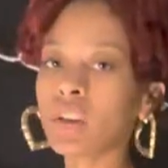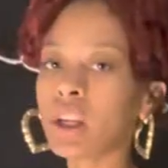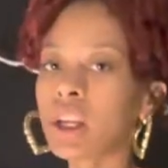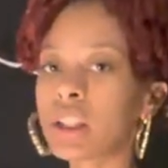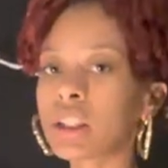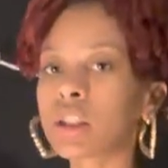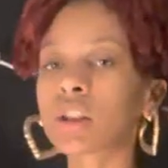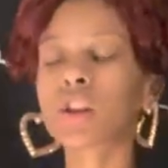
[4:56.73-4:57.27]
i
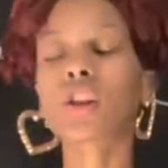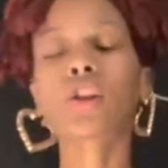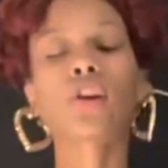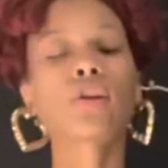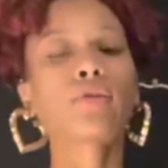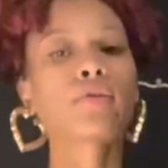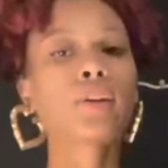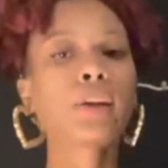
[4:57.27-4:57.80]
the
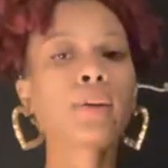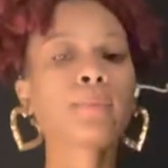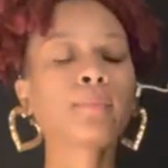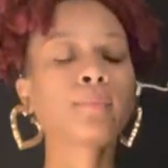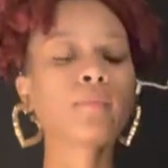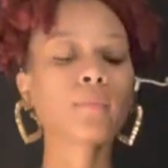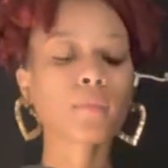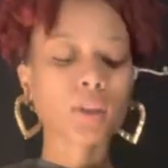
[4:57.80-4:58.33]
third fit.
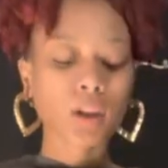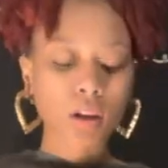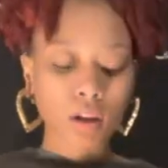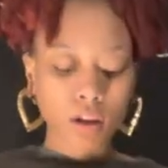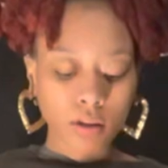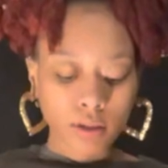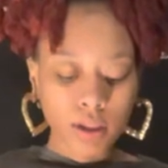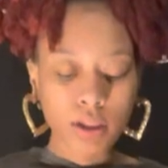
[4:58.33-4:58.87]

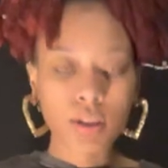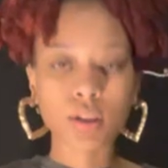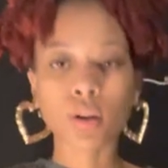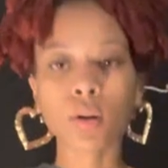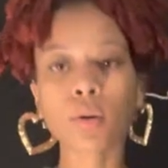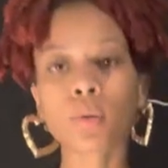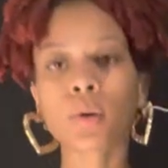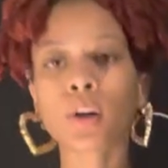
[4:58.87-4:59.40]
Alright,
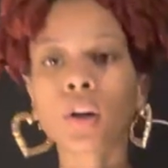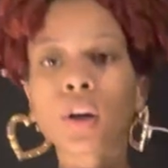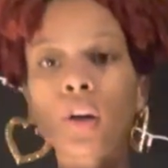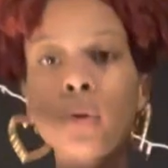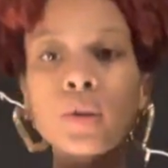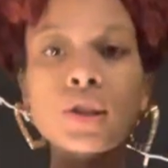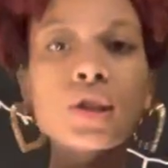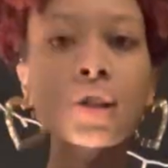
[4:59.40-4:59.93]
so
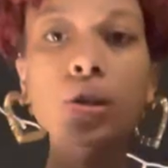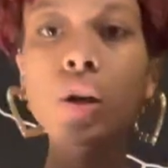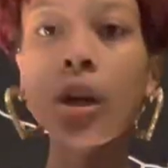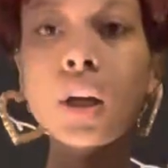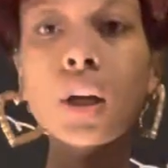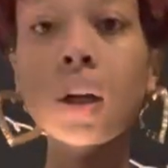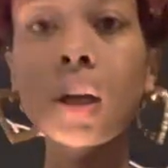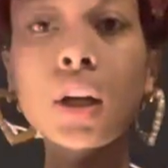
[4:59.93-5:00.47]
we're just
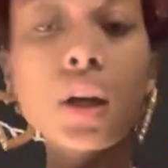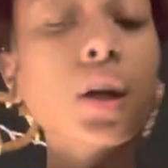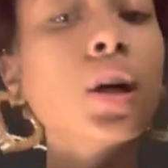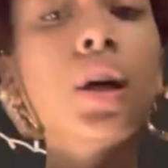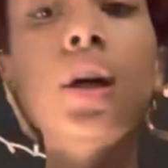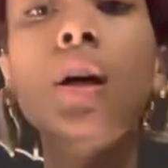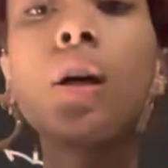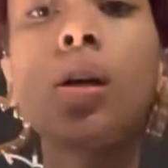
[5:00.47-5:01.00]
gonna
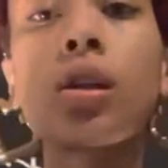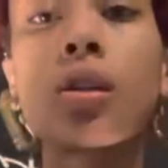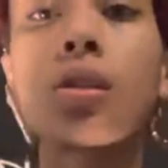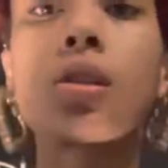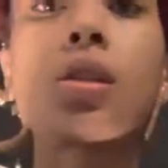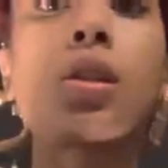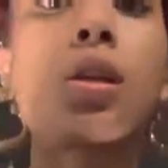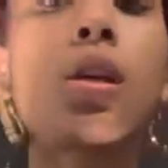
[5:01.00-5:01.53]
go
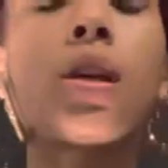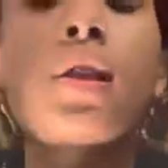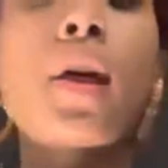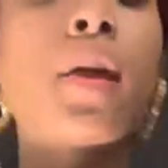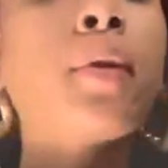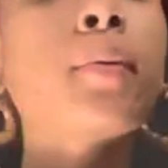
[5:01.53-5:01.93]
to the other